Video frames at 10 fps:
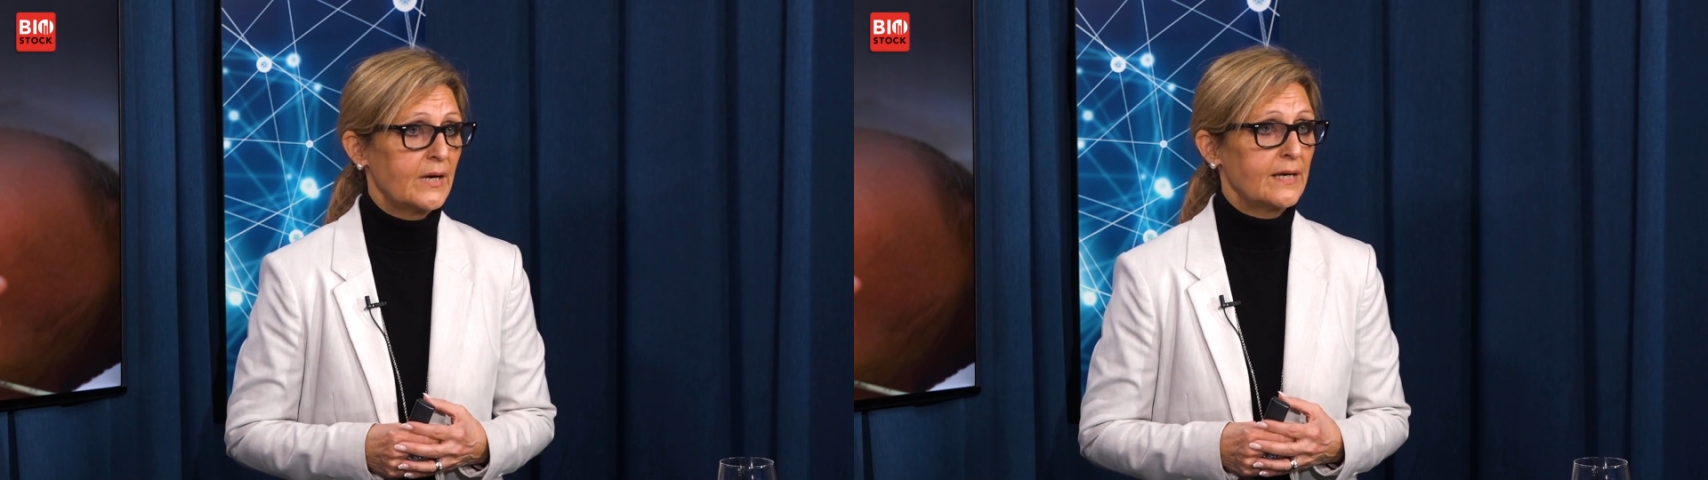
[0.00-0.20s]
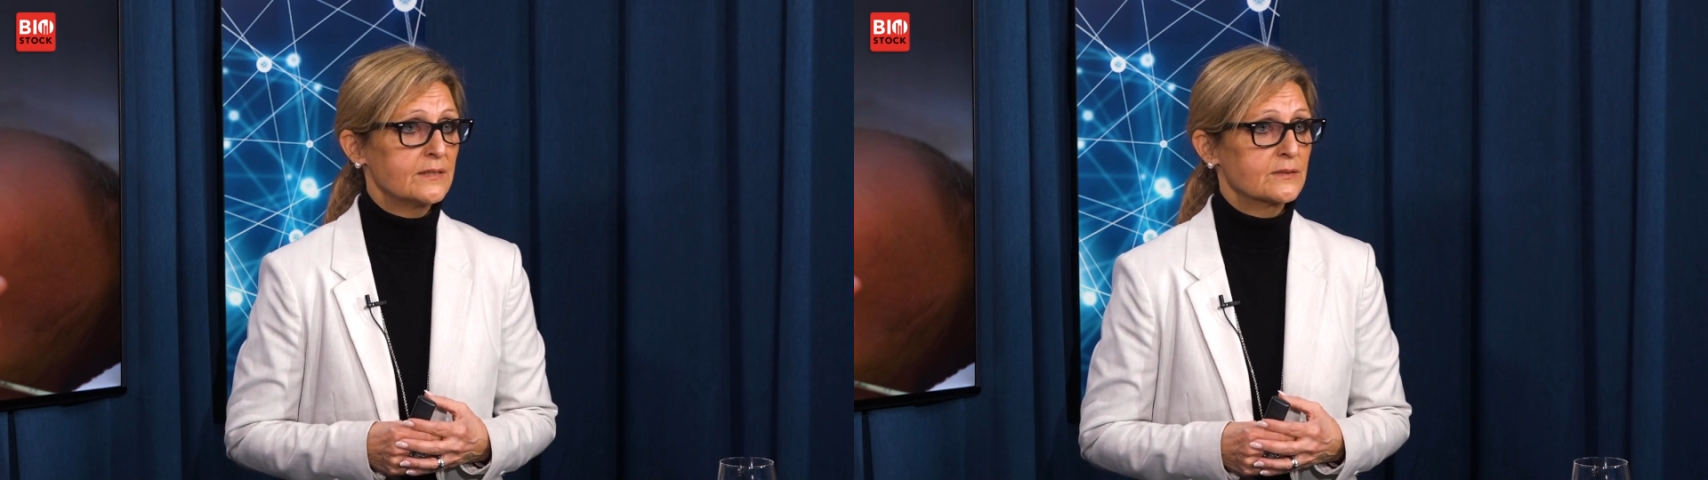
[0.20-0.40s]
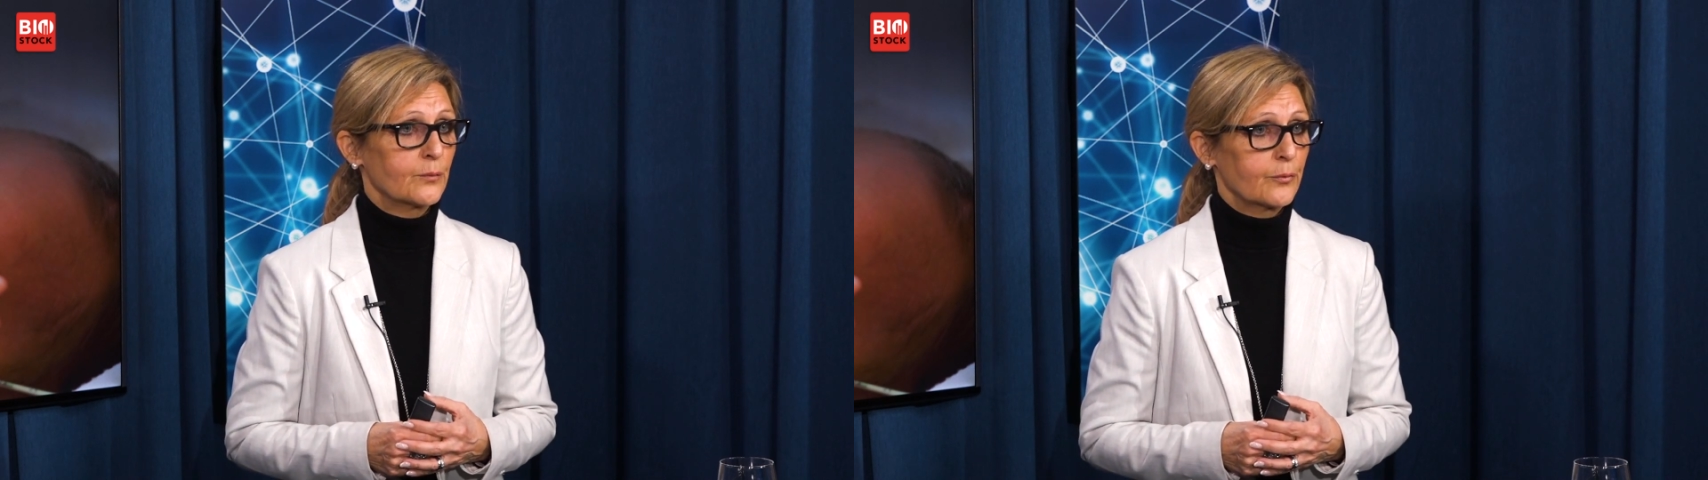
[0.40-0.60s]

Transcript: ISO